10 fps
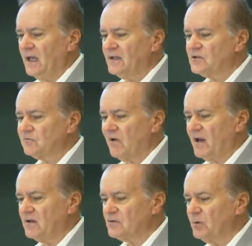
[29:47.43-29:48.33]
It's
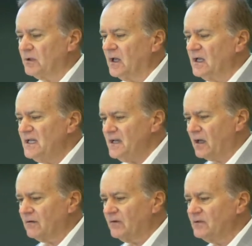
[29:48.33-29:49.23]
strange, but
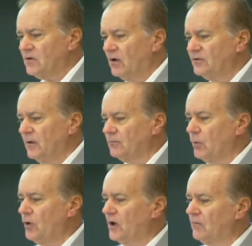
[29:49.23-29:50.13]
none of these concepts
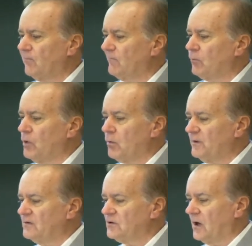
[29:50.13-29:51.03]
work if we're at war
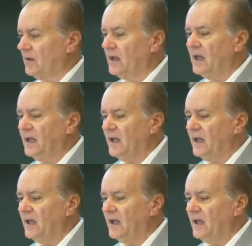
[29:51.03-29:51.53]
with each other.